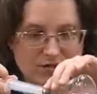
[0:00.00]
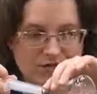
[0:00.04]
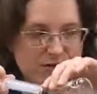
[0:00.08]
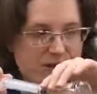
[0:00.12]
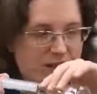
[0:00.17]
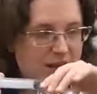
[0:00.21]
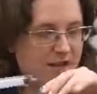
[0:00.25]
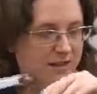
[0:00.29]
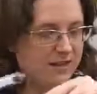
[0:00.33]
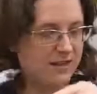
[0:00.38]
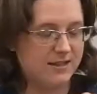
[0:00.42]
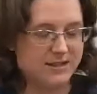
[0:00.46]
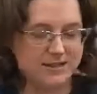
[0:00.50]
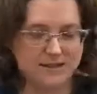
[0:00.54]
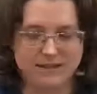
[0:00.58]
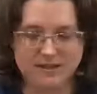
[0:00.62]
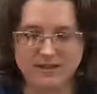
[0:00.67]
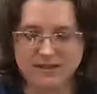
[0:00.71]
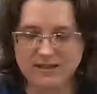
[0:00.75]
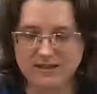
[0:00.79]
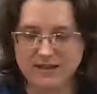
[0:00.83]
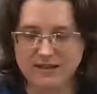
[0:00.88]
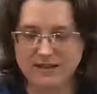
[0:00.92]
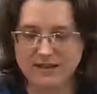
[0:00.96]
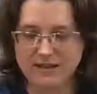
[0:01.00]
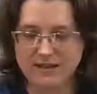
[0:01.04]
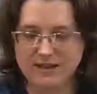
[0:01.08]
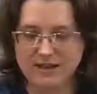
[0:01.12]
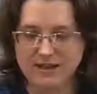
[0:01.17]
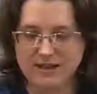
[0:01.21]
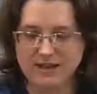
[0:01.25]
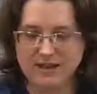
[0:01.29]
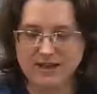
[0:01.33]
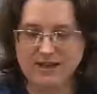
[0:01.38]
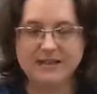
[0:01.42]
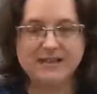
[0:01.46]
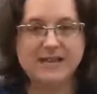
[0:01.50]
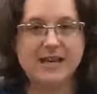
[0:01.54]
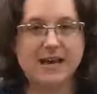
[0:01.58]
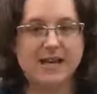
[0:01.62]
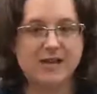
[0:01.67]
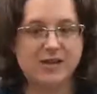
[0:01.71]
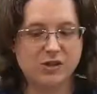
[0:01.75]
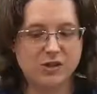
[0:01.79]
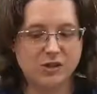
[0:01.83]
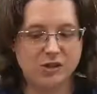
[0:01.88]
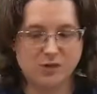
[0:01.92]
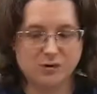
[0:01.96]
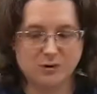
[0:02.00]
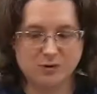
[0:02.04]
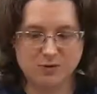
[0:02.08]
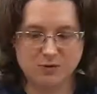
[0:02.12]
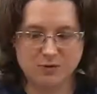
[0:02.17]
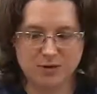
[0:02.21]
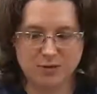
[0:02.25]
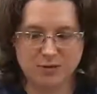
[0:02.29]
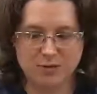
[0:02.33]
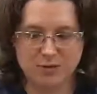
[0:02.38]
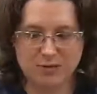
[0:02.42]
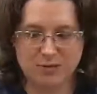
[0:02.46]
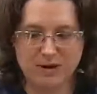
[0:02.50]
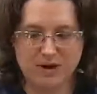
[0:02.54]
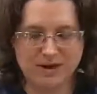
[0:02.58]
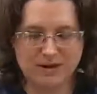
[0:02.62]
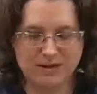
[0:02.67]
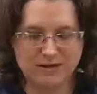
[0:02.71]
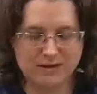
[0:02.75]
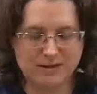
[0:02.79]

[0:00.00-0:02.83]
of this is actually useful for me.